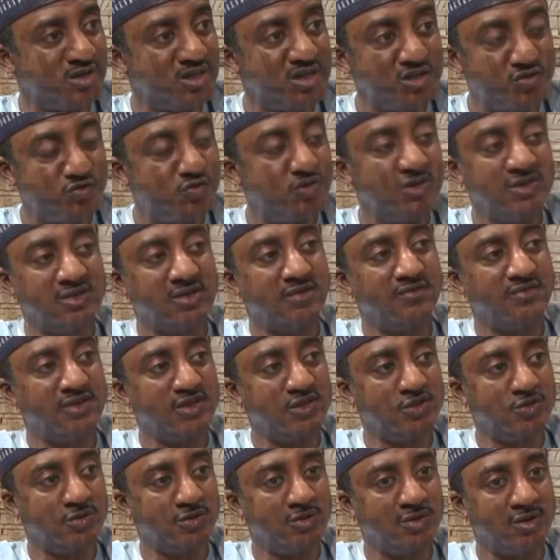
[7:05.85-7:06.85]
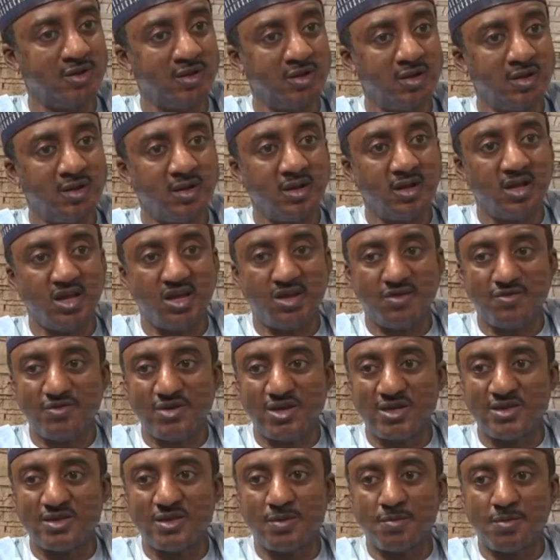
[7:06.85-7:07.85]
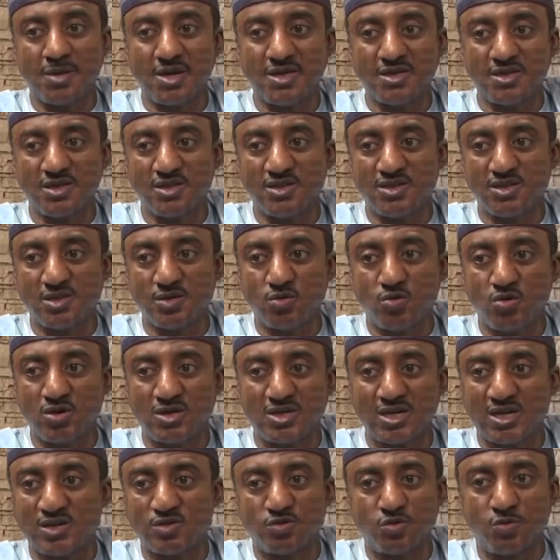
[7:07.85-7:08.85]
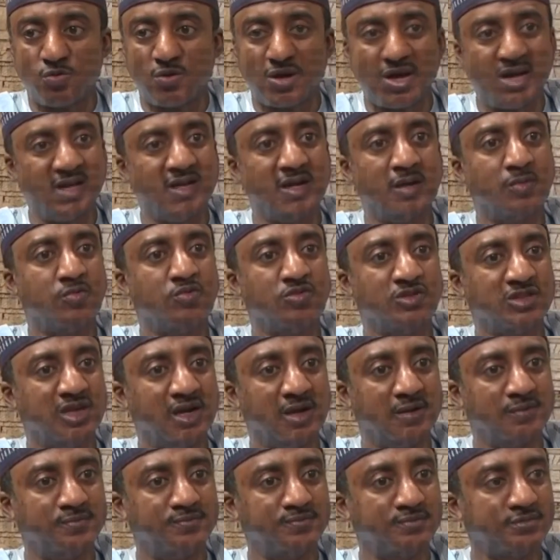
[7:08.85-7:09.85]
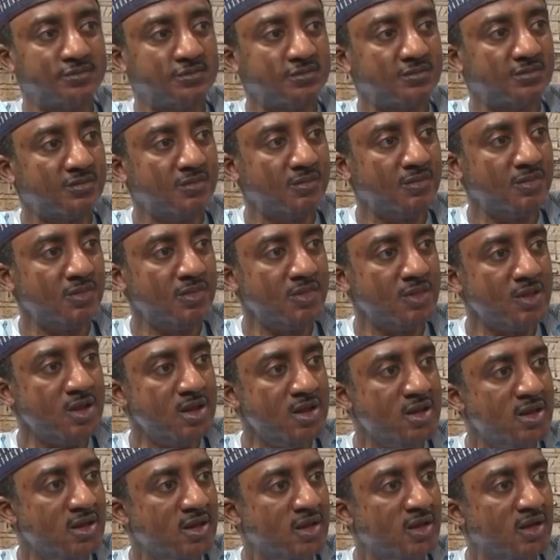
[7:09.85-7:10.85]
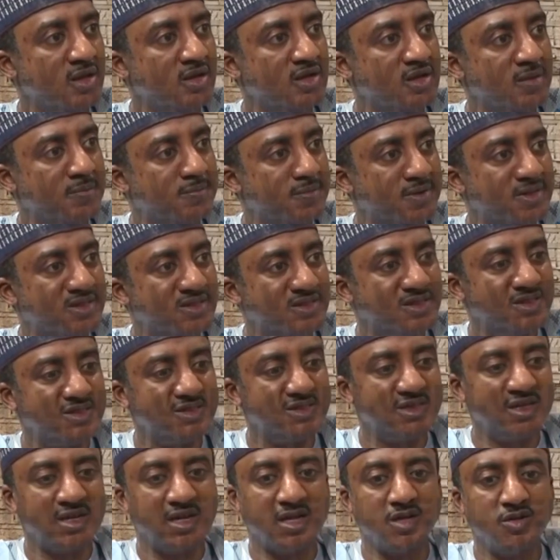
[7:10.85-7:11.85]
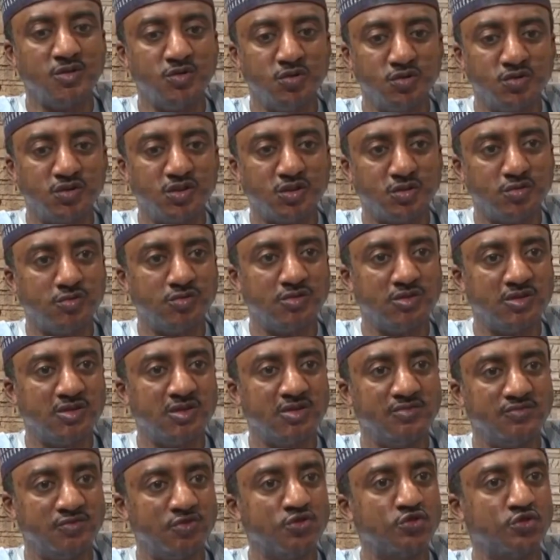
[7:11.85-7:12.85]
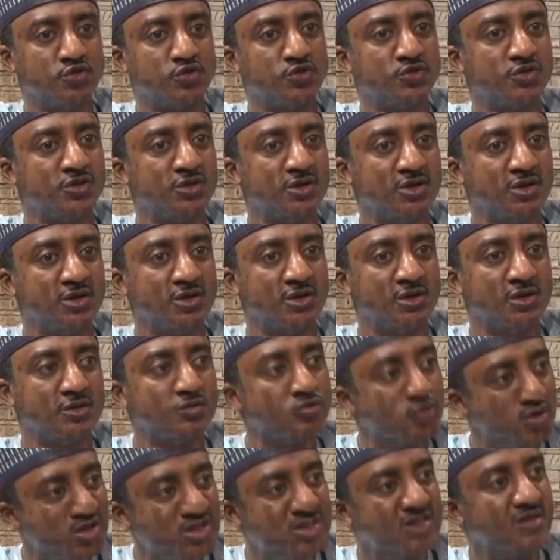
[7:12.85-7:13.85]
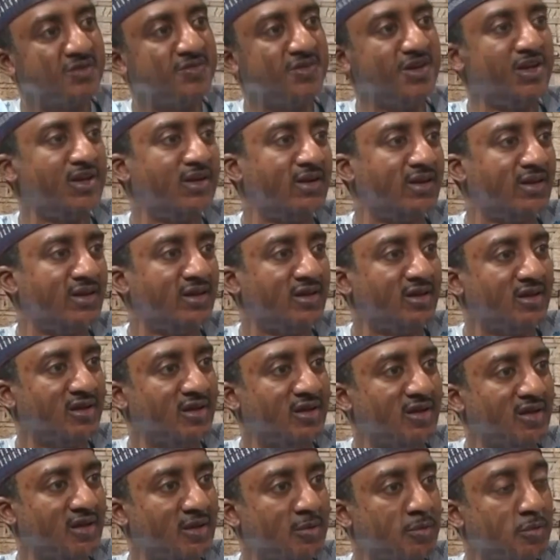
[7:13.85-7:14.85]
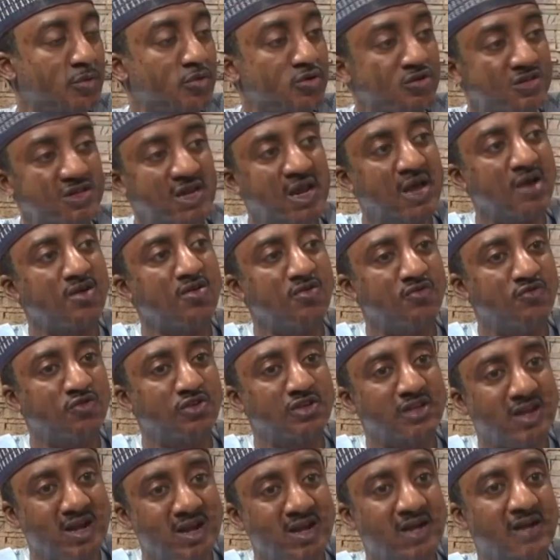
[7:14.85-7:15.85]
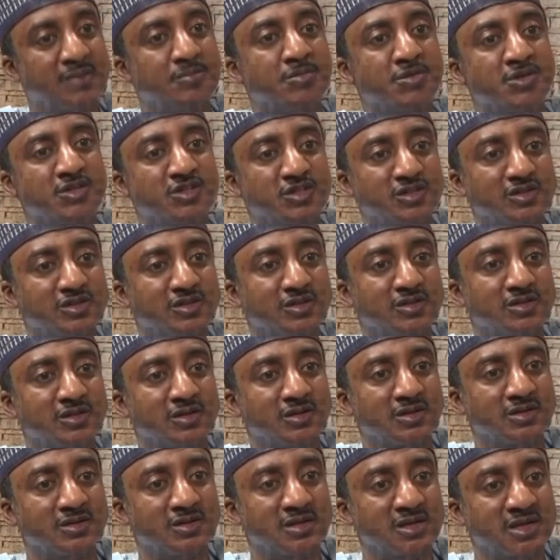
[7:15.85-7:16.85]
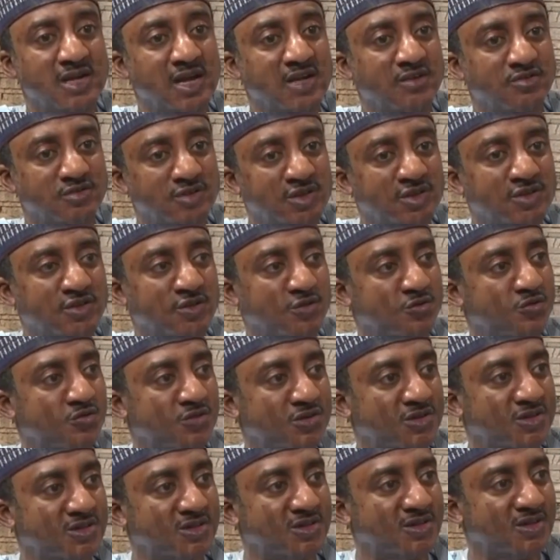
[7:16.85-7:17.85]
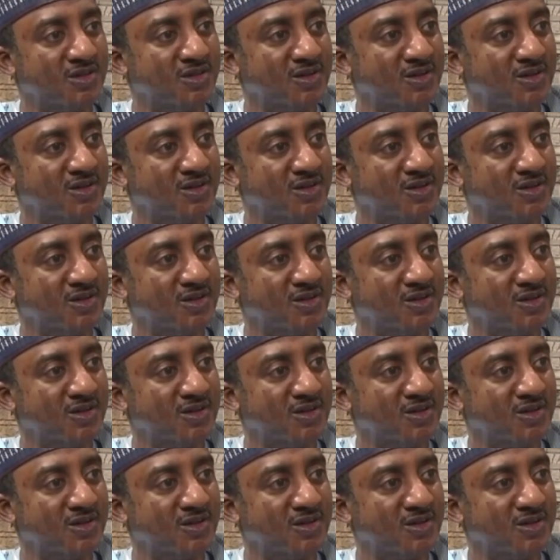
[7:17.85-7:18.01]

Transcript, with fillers: It's for intervention. If there's emergency water supply in Abuja, the presidency can use security votes to intervene because lack of water can breach the national security.